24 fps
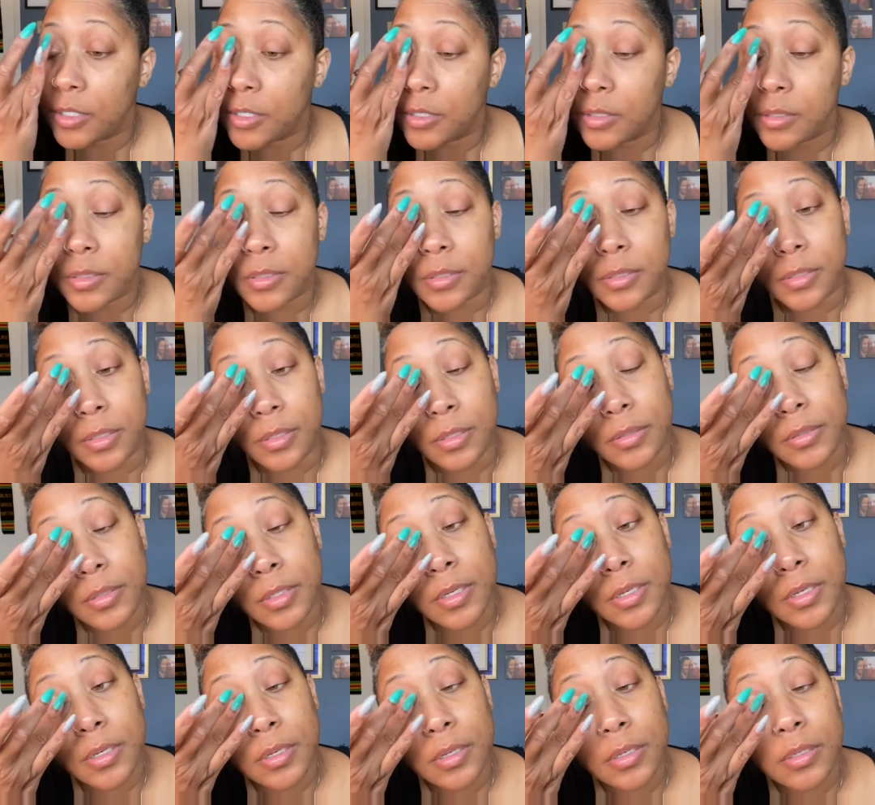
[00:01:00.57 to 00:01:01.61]
so
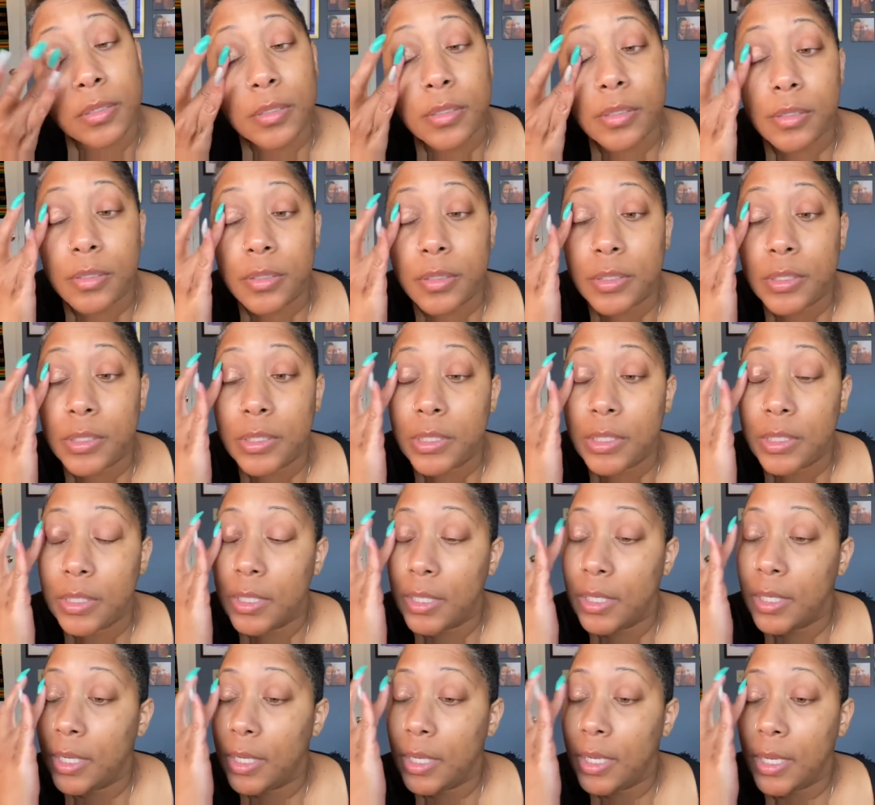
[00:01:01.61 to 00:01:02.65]
long,
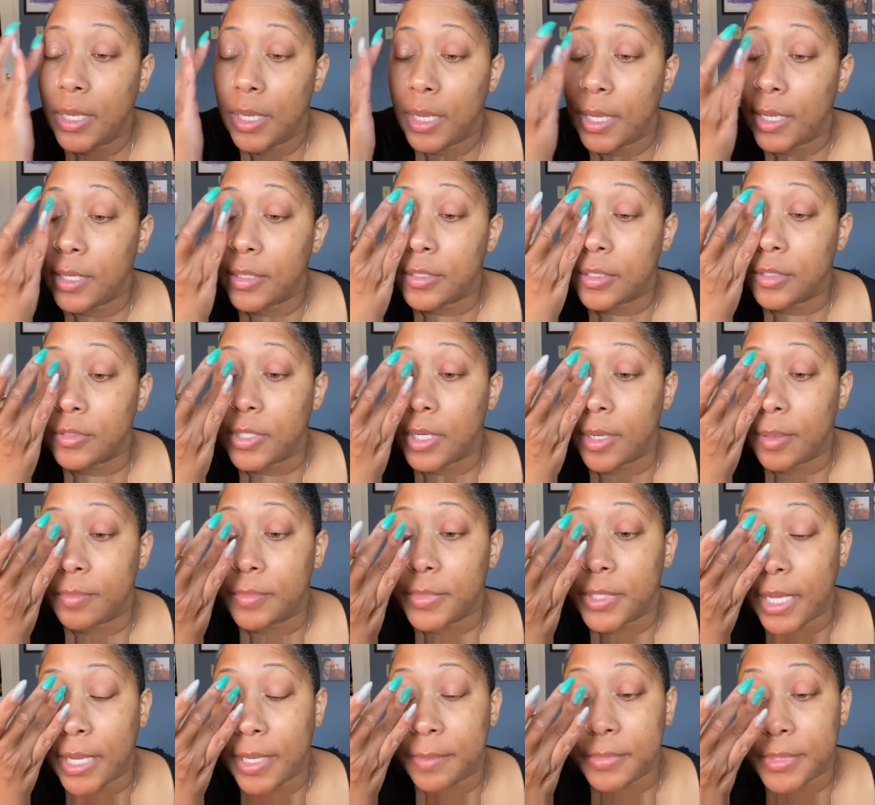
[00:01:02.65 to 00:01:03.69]
and so
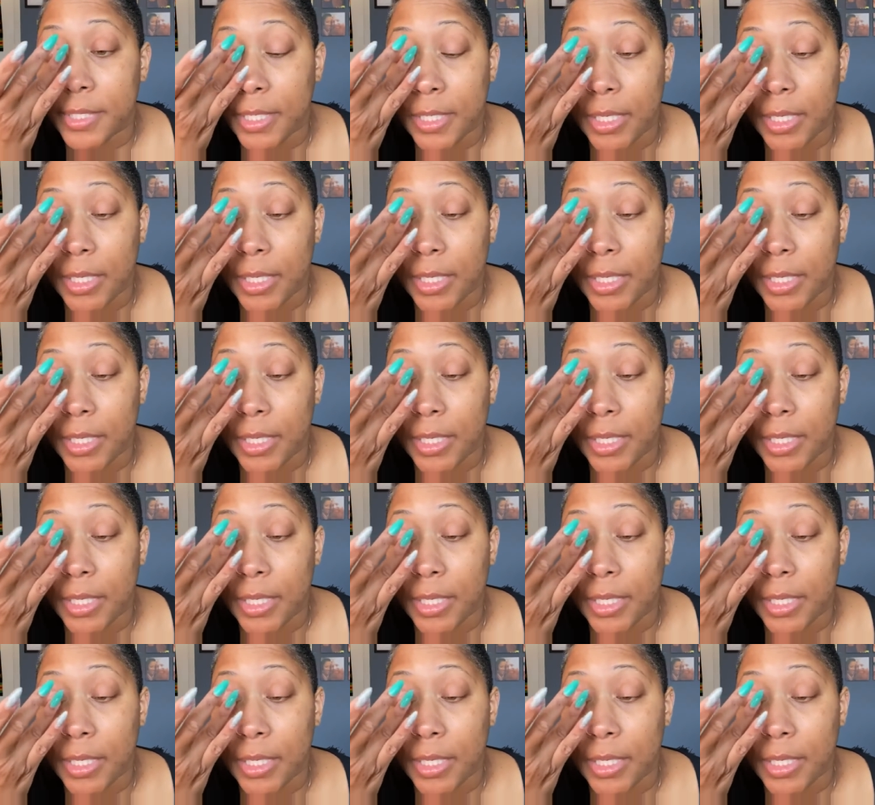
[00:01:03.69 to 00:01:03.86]
sometimes they